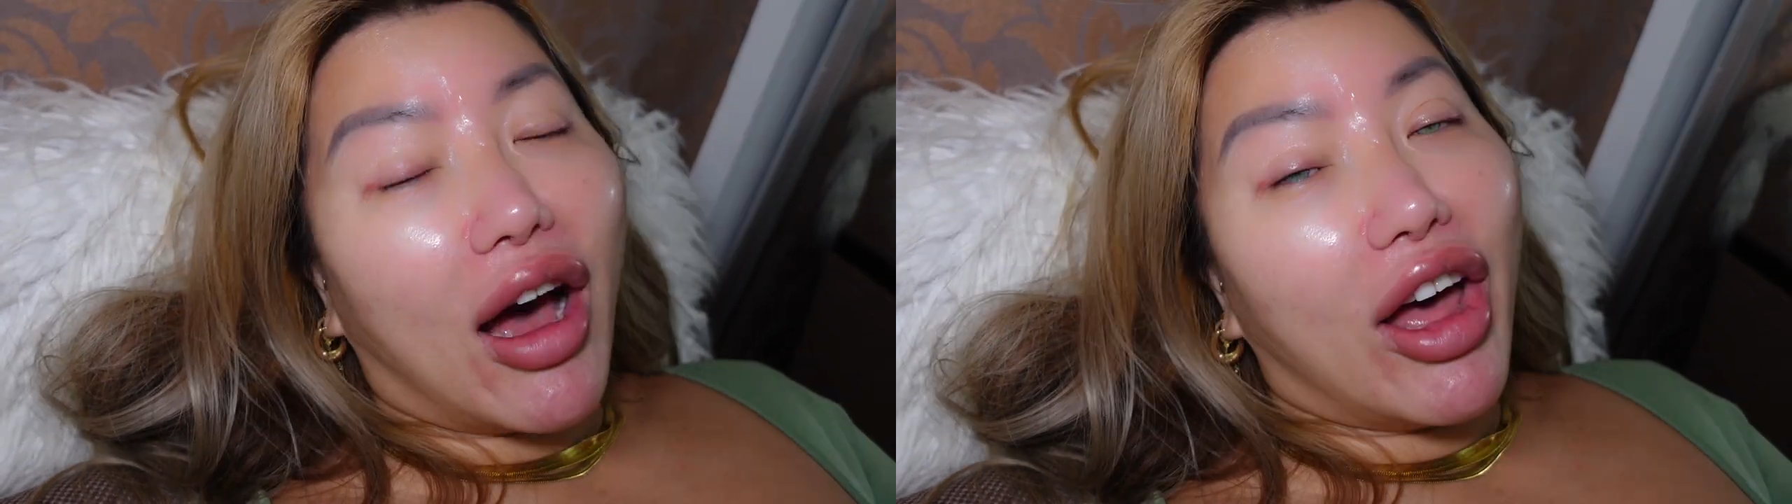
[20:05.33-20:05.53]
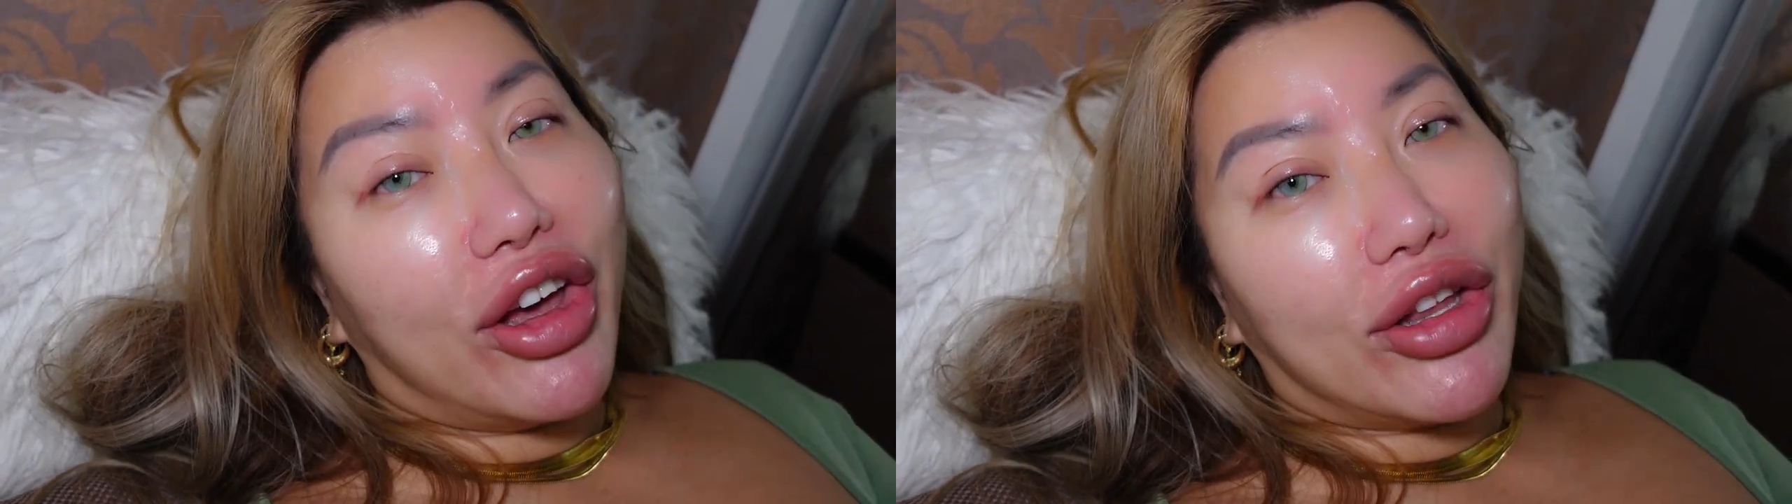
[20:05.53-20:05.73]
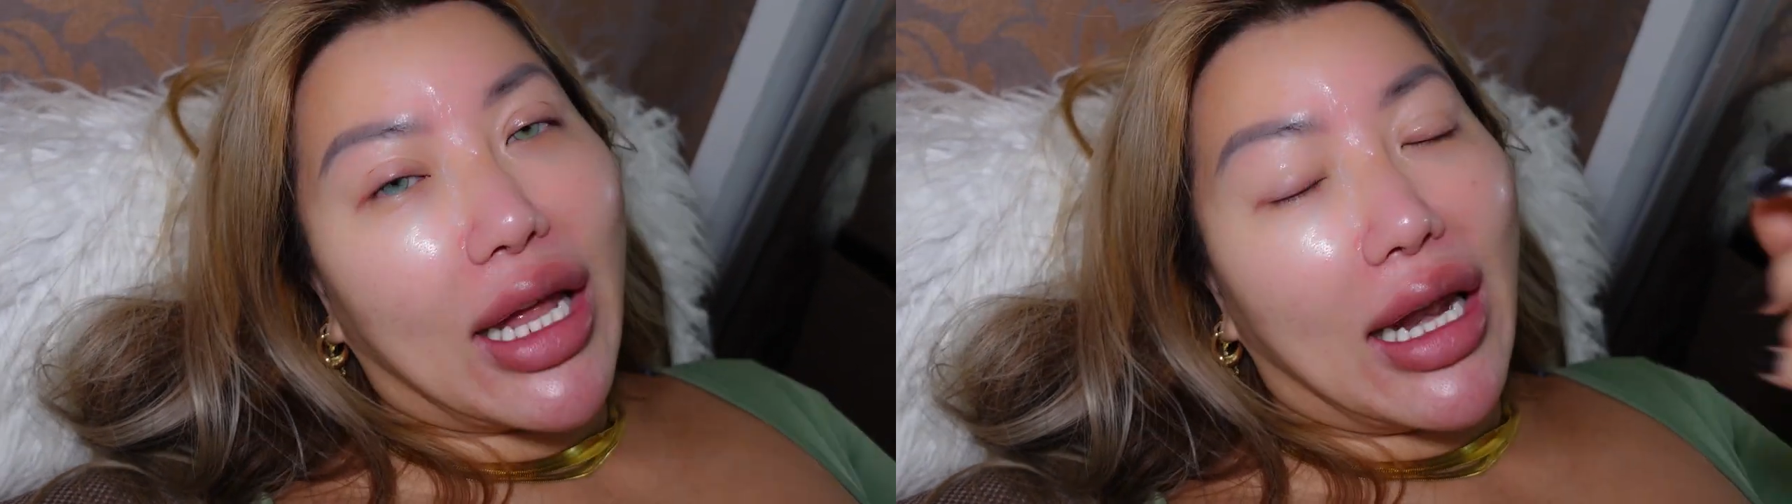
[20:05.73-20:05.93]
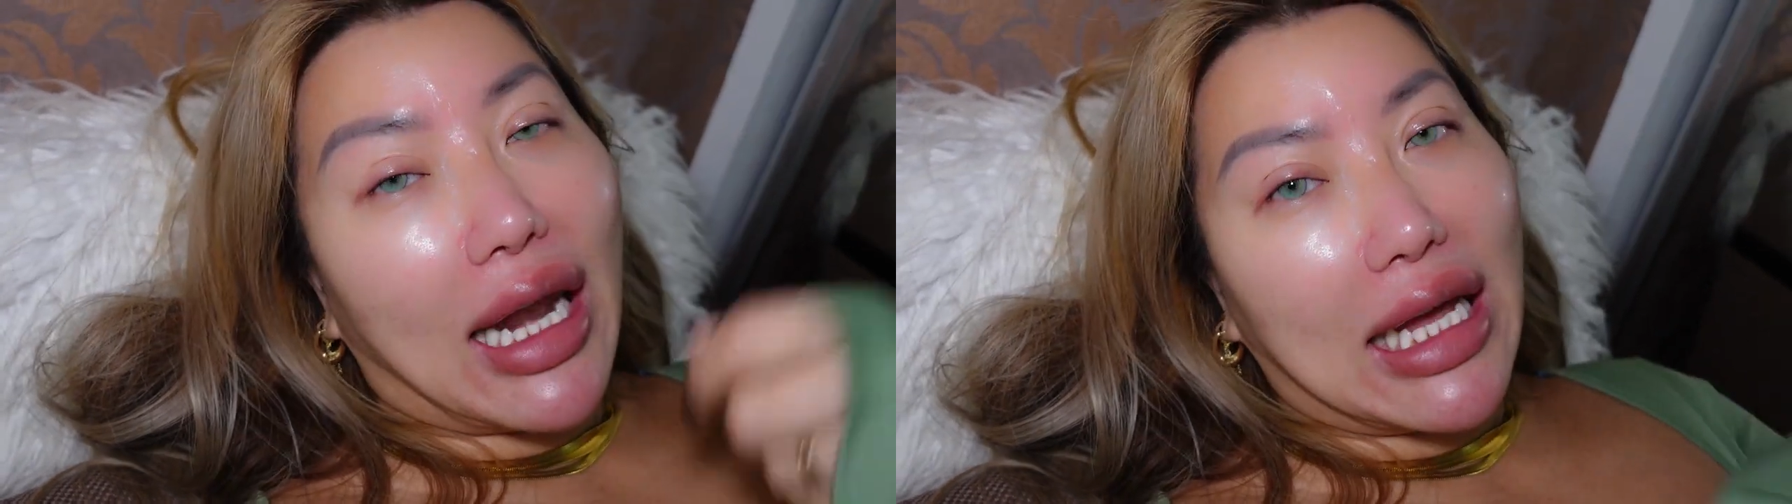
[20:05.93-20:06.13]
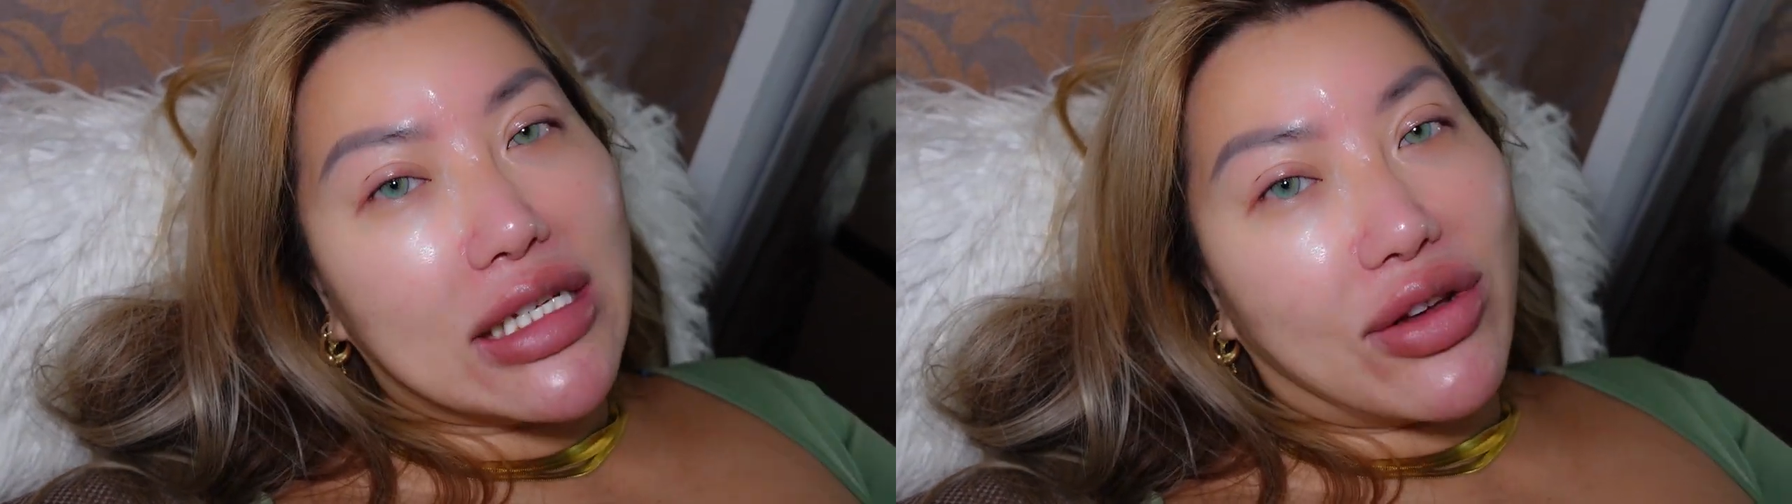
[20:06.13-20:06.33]
I heard that
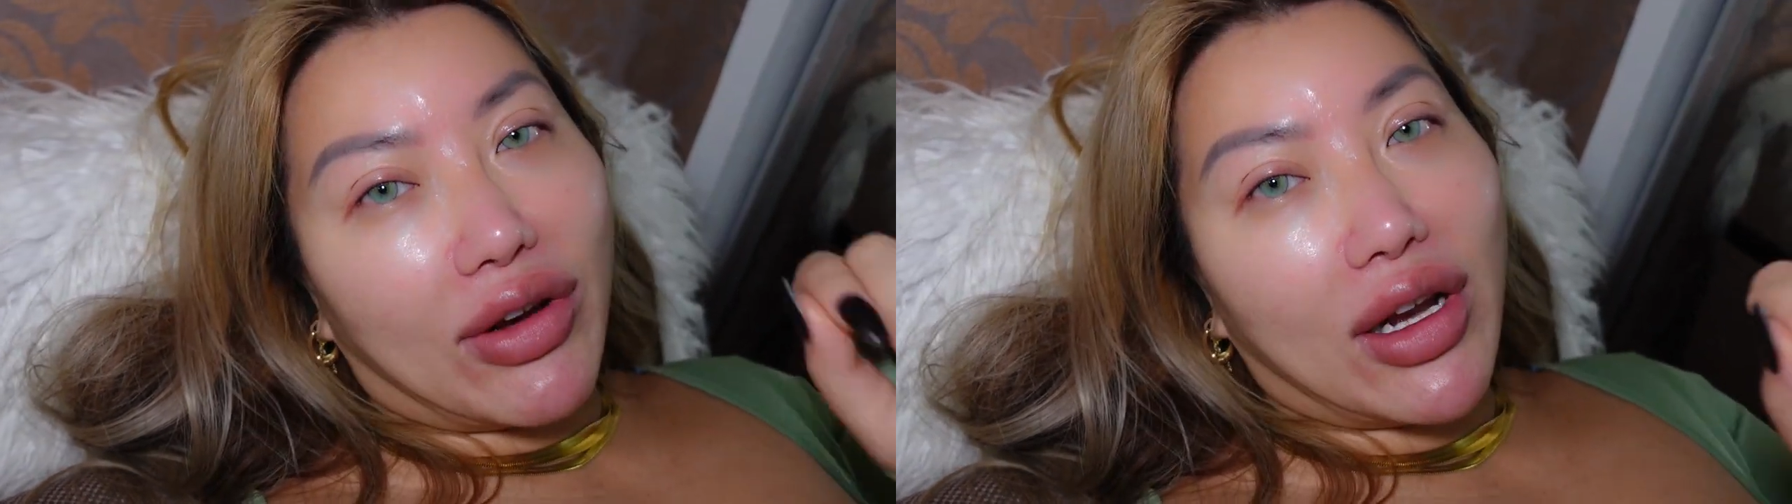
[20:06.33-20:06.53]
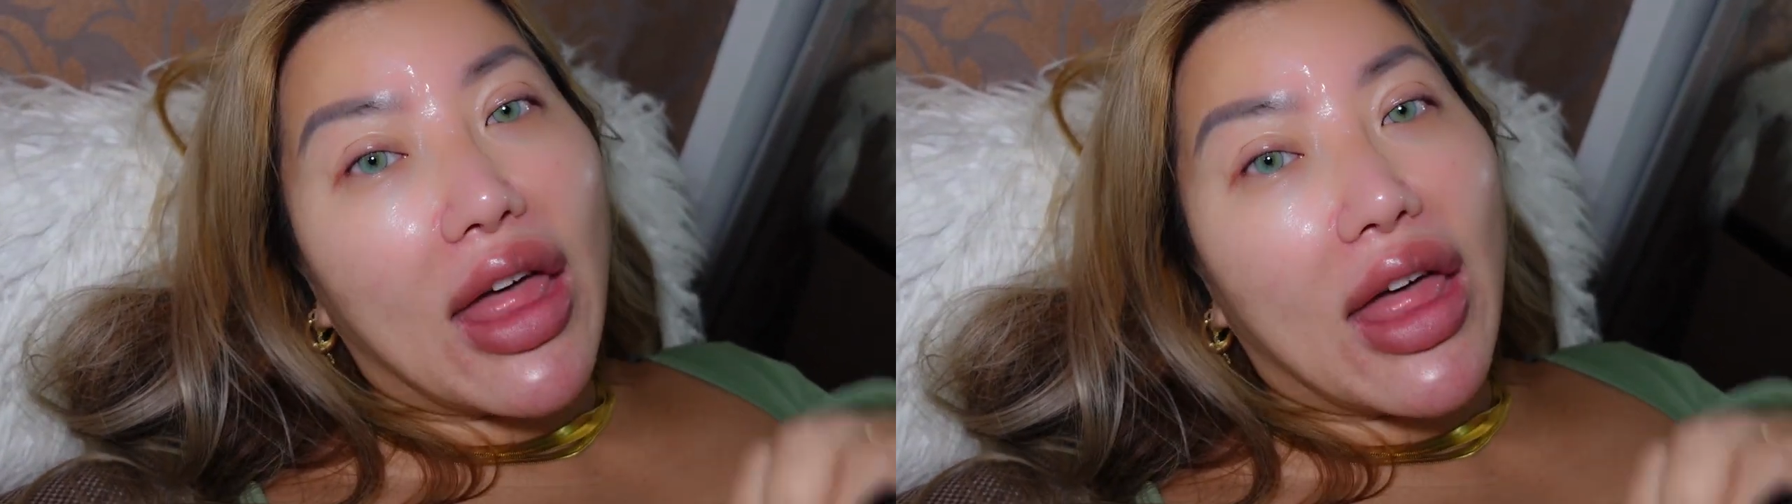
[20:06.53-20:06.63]
lasering,